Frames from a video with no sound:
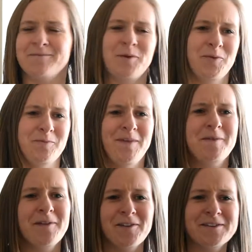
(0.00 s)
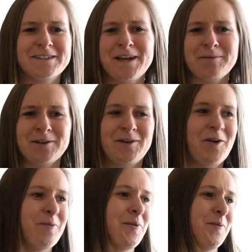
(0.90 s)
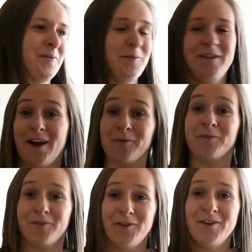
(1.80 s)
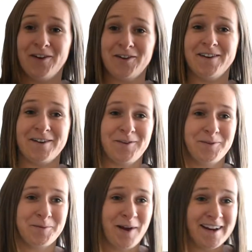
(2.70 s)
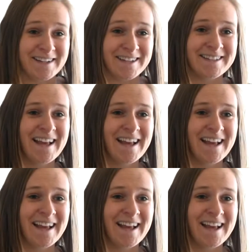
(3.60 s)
We were maybe a little skeptical, but we got referred here to Dr. Lou's practice.